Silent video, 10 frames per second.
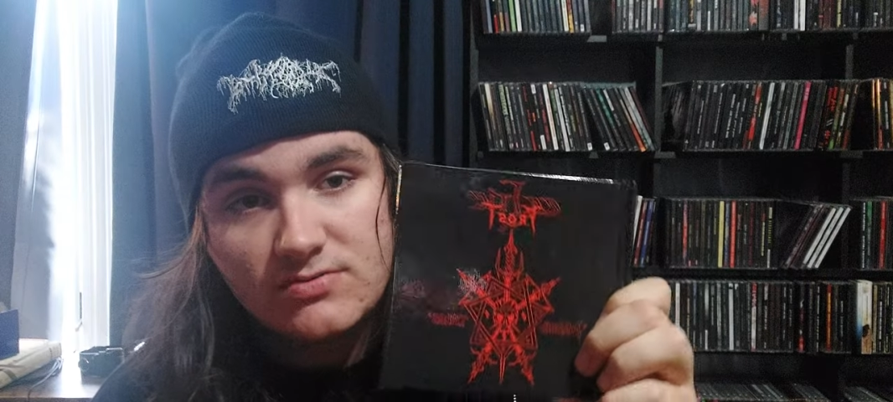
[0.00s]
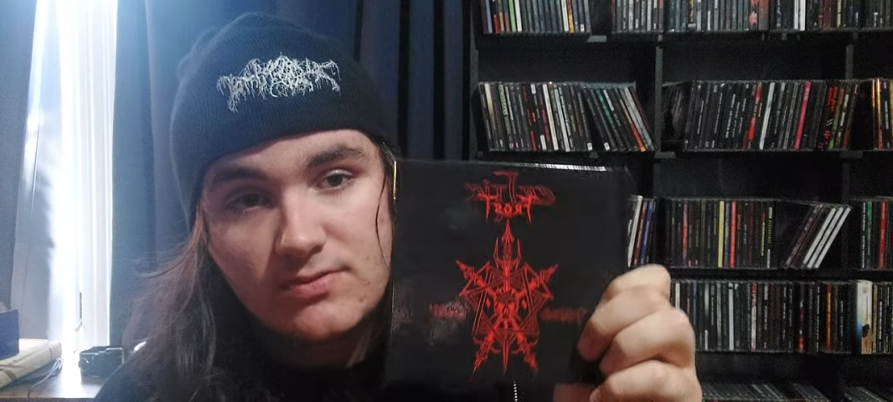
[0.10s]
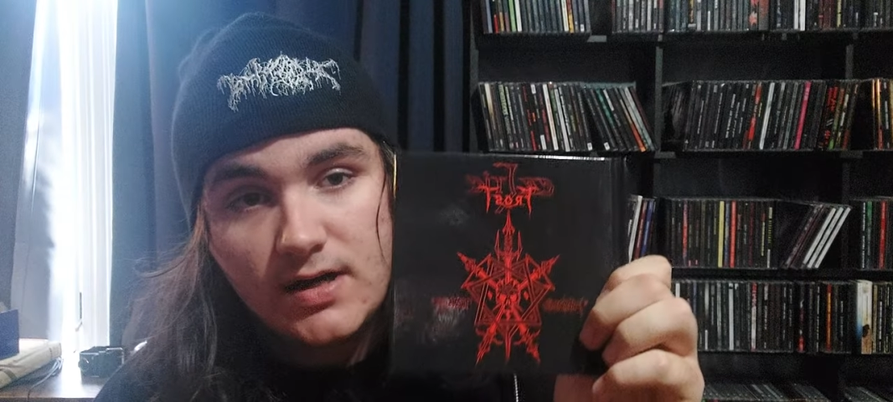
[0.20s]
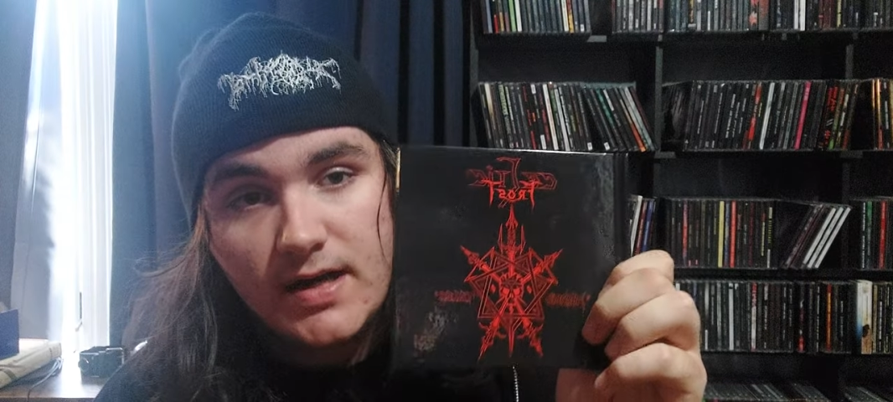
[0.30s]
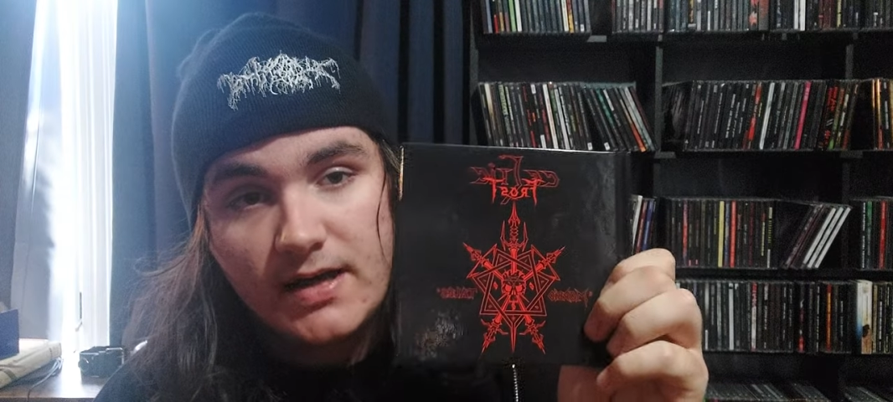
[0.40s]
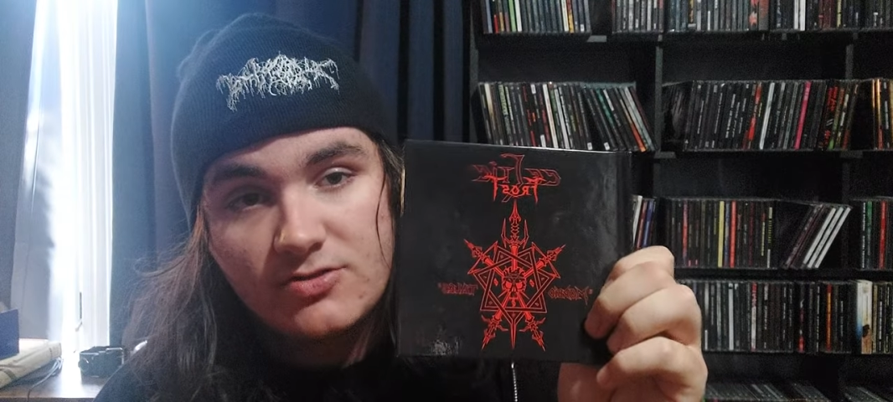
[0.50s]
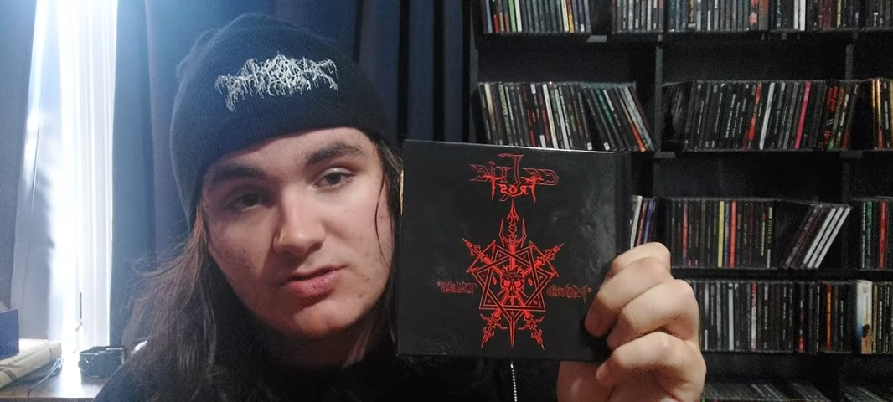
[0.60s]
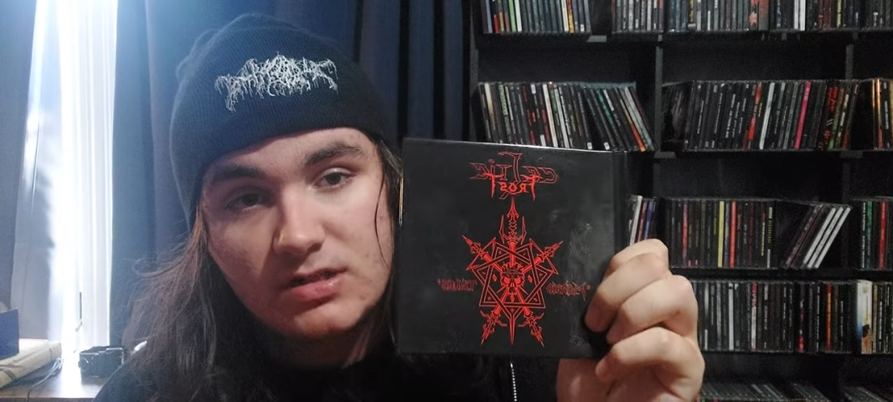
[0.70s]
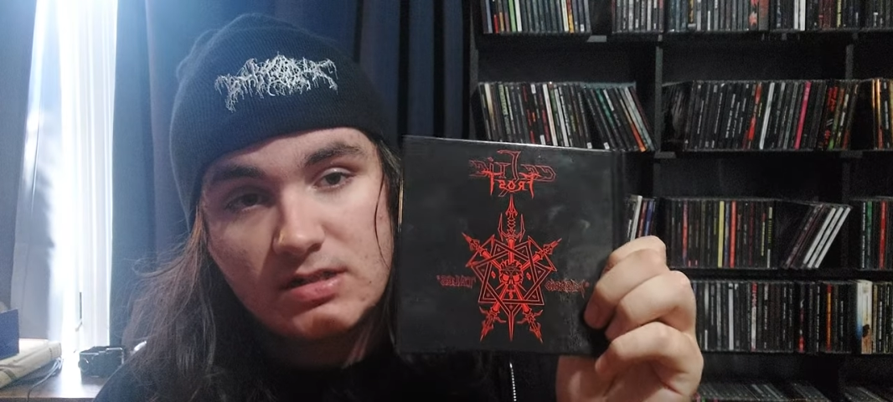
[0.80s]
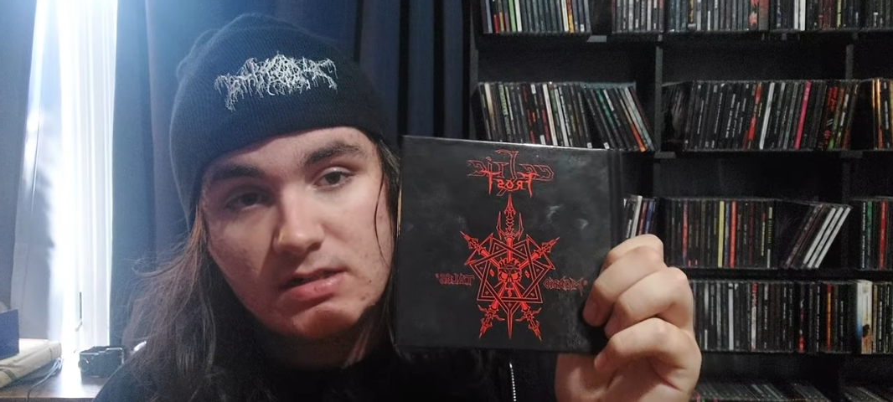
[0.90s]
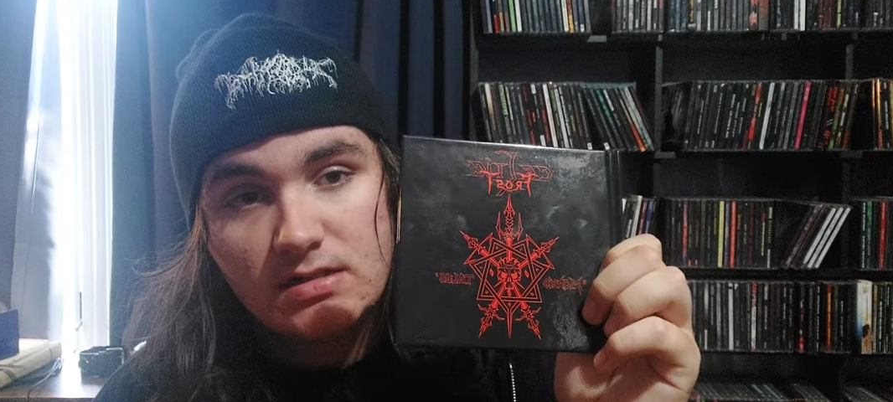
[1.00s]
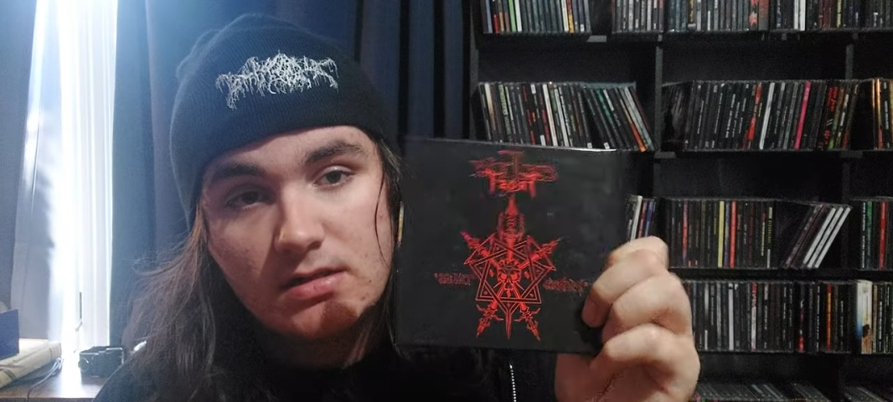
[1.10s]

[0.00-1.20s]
what actually